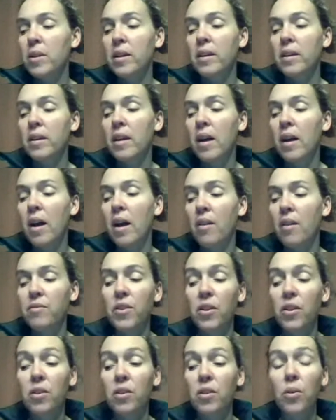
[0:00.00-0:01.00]
a really
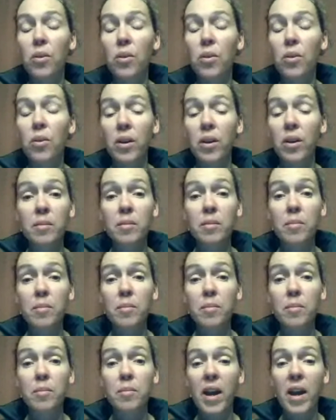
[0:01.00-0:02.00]
helpful oil at
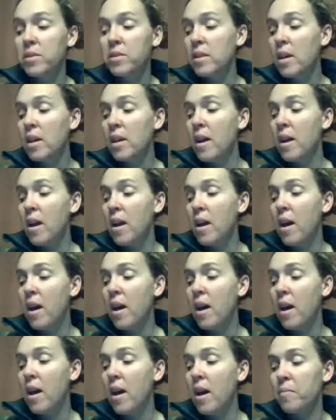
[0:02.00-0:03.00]
my house.
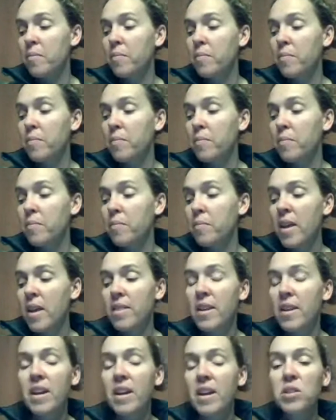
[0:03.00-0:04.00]
The
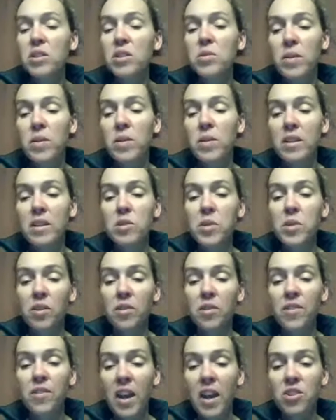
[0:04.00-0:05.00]
next one
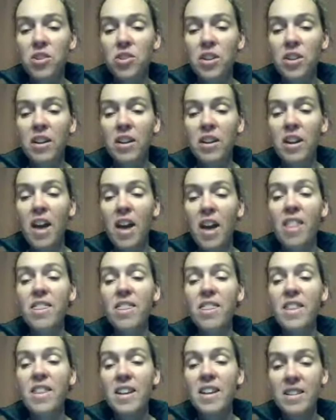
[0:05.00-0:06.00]
is
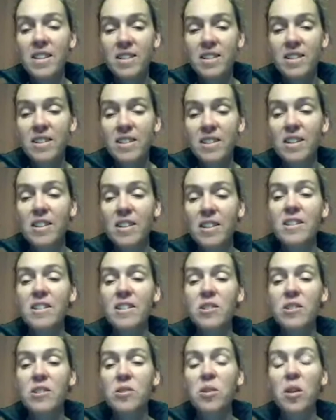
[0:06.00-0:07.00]
Purification, and this
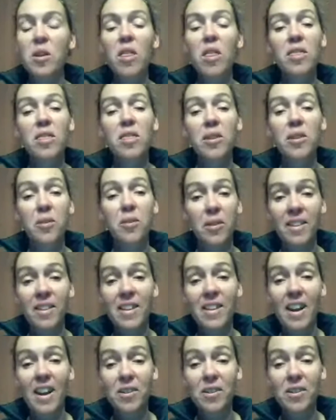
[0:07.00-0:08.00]
is the
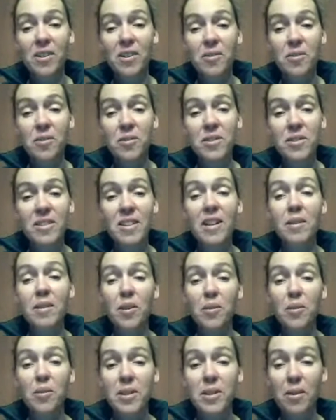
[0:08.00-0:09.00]
oil that I used
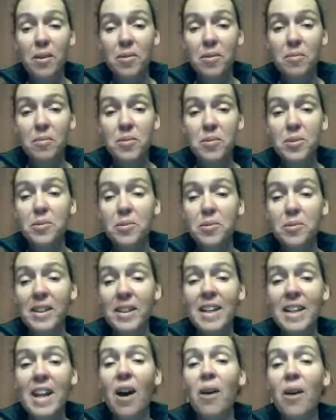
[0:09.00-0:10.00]
in the hotel room
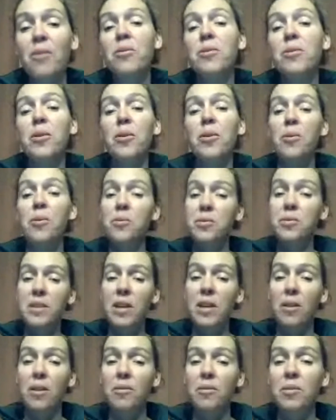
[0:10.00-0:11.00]
to clean out the
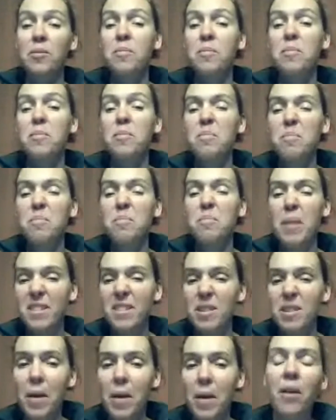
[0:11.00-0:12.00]
hotel room
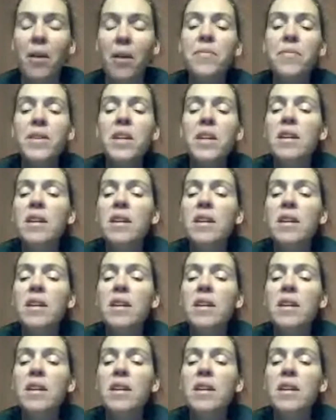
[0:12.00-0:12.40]
bad smell.